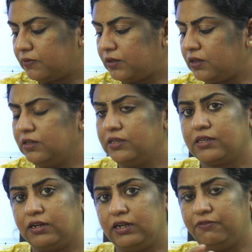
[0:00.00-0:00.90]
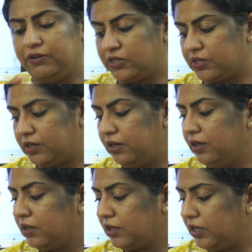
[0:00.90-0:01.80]
this division
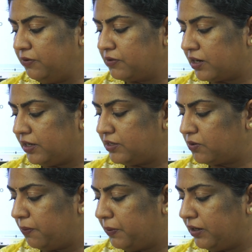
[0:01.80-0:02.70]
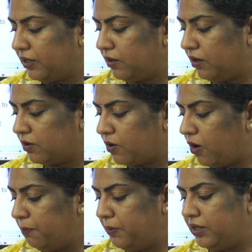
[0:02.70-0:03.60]
gives rise to a particular
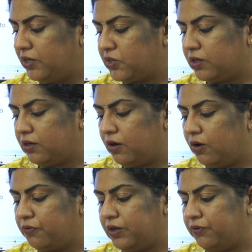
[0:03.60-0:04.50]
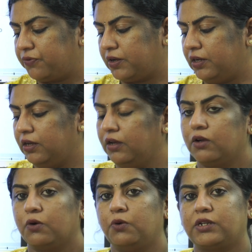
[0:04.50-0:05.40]
combination of different
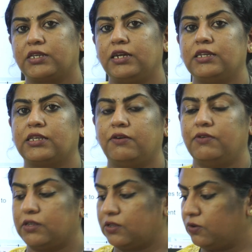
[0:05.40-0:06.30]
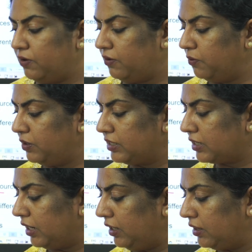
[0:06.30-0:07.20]
goods and services. So when you
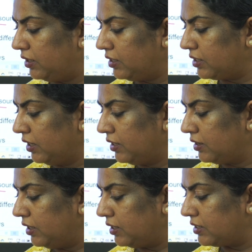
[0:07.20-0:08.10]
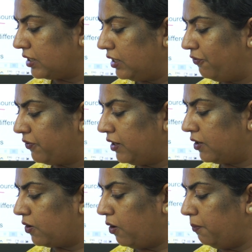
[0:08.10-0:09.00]
decide this, there is a
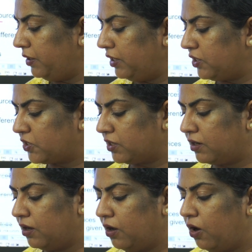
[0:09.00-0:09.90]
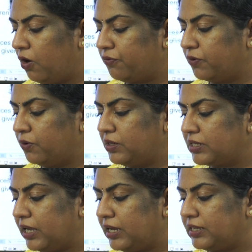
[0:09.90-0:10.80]
different combination of
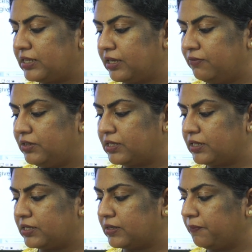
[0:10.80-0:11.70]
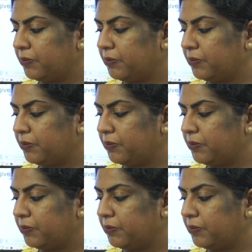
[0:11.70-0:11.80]
goods and services.